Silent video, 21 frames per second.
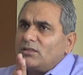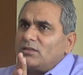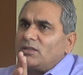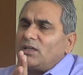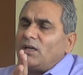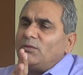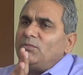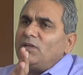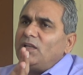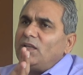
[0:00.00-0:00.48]

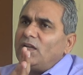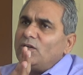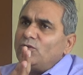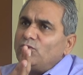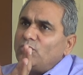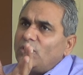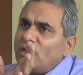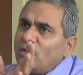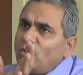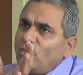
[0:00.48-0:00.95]
Tamil
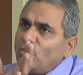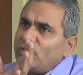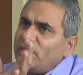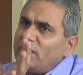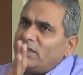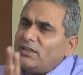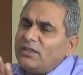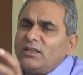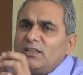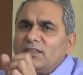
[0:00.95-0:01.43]
Nadu are
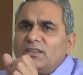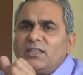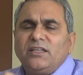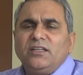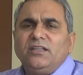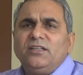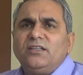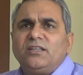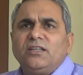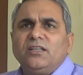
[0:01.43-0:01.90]
located in the
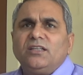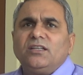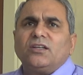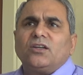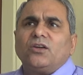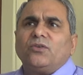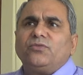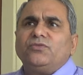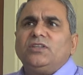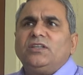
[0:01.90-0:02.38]
interior
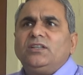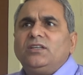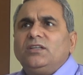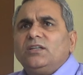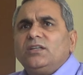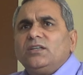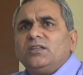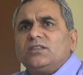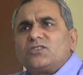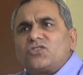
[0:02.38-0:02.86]
of the
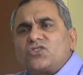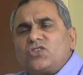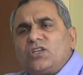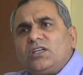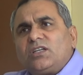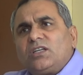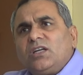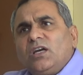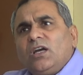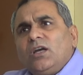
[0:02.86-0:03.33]

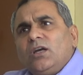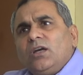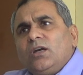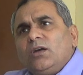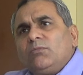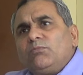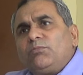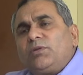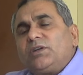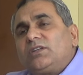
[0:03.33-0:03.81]
state.
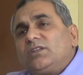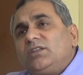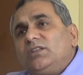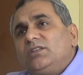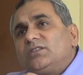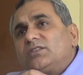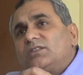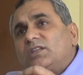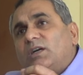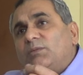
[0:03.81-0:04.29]
But
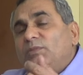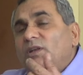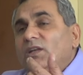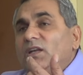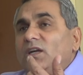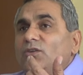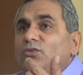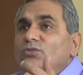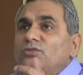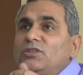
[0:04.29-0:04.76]
in Tamil
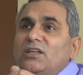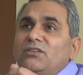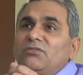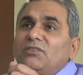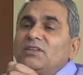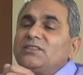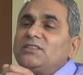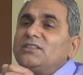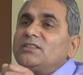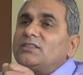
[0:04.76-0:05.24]
Nadu there
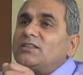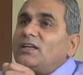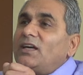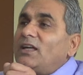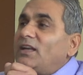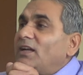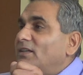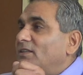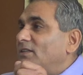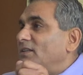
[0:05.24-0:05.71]
was a
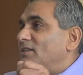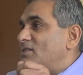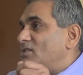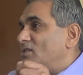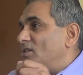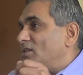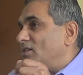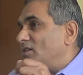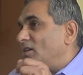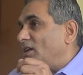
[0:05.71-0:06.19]

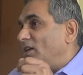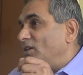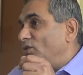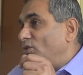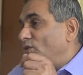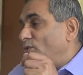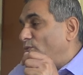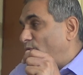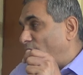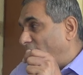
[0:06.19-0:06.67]
characteristic, I
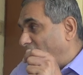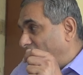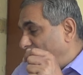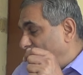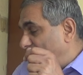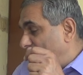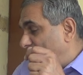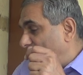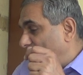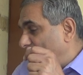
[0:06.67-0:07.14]
don't know why
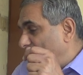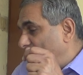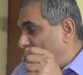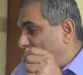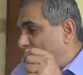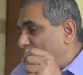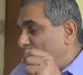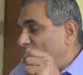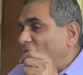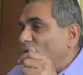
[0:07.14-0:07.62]
it
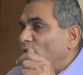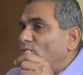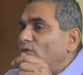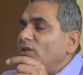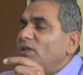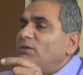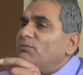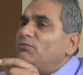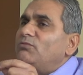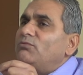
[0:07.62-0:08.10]
developed. They
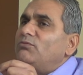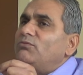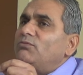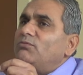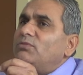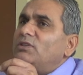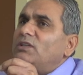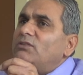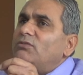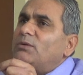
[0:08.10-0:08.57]

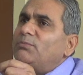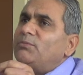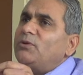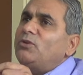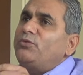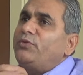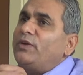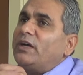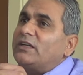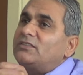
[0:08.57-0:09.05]
were
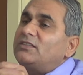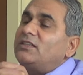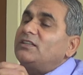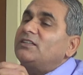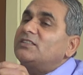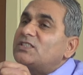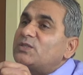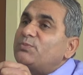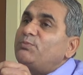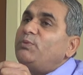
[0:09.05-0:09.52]

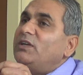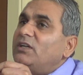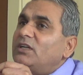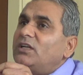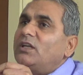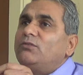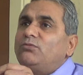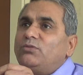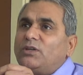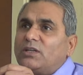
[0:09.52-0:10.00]
manufacturing
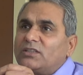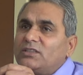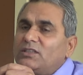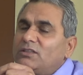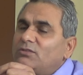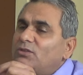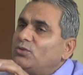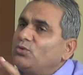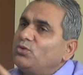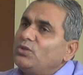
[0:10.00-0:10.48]
spindle work, they
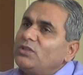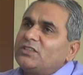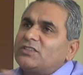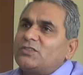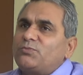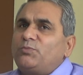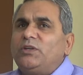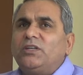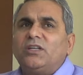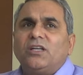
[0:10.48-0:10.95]
were doing
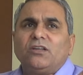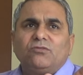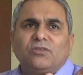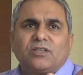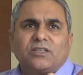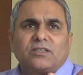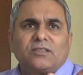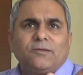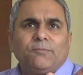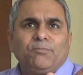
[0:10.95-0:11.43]
spindle
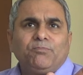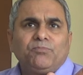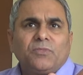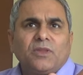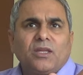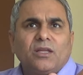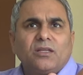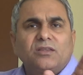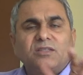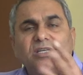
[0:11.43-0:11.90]
work,
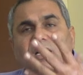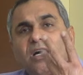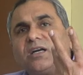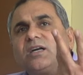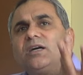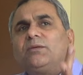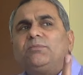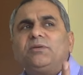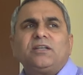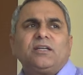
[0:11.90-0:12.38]

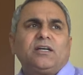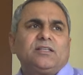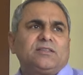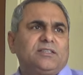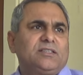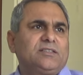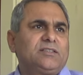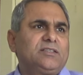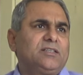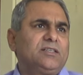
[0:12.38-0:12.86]
dhaga
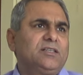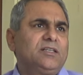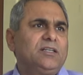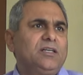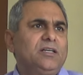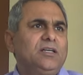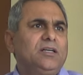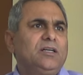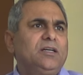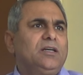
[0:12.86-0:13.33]
banate
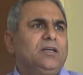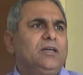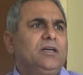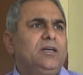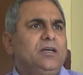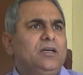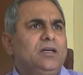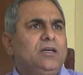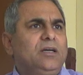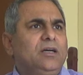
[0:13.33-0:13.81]

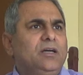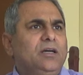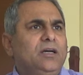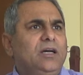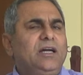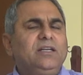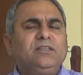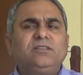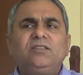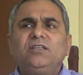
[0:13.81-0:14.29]

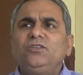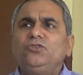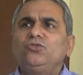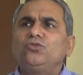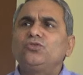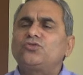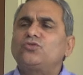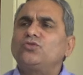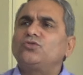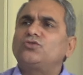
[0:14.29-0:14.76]
the, and they
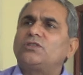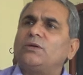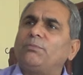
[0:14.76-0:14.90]
used to